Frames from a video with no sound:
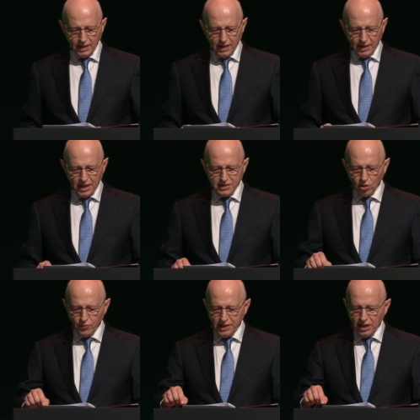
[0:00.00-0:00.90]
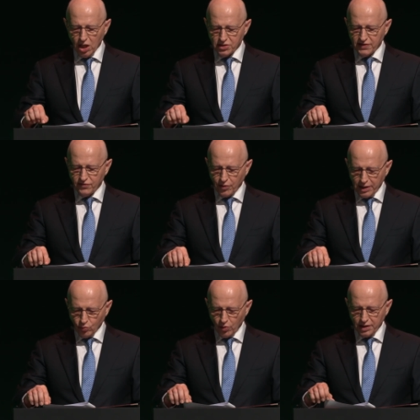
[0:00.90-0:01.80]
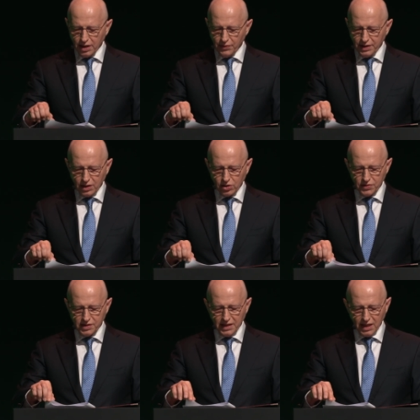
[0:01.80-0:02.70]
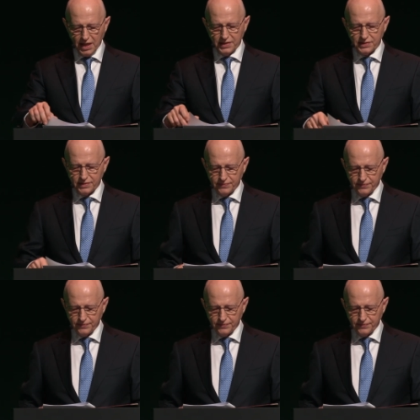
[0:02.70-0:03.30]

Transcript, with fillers: There's already lots of great work going across the alliance.